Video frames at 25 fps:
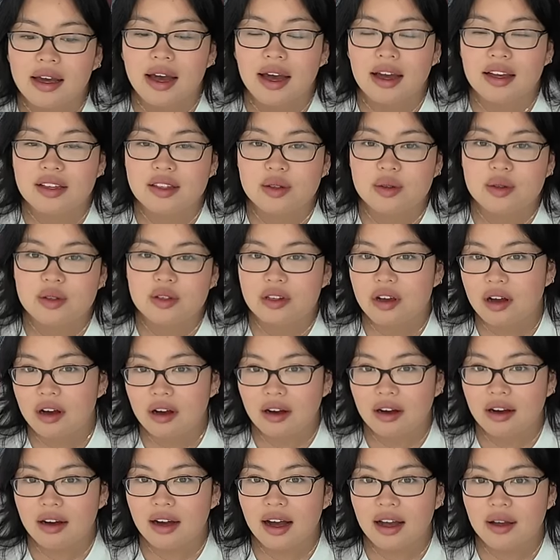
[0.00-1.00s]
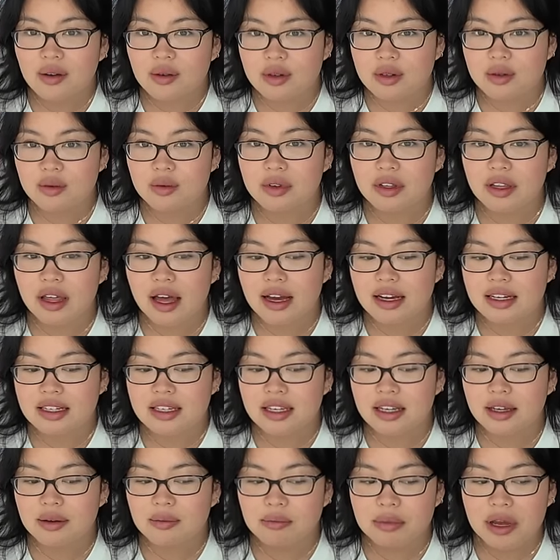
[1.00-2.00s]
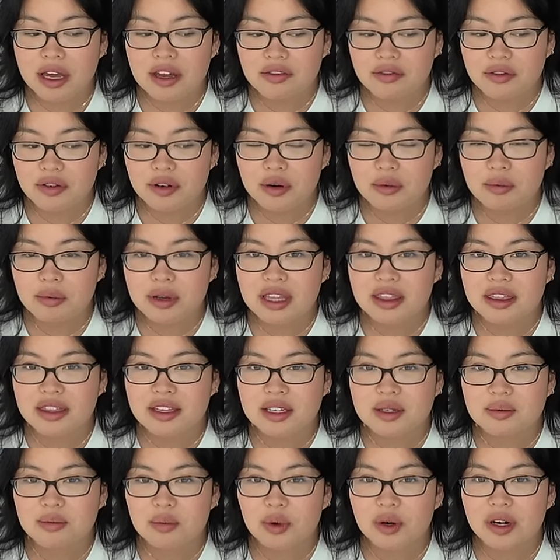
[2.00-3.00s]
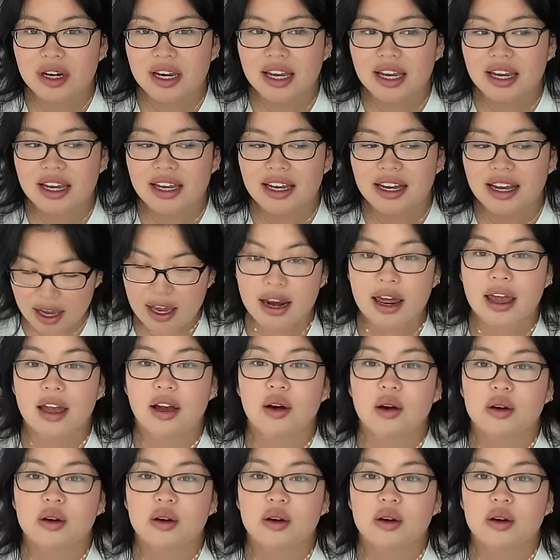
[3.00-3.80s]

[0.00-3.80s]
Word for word: As you saw, I was relaxing in bed for a bit this morning and I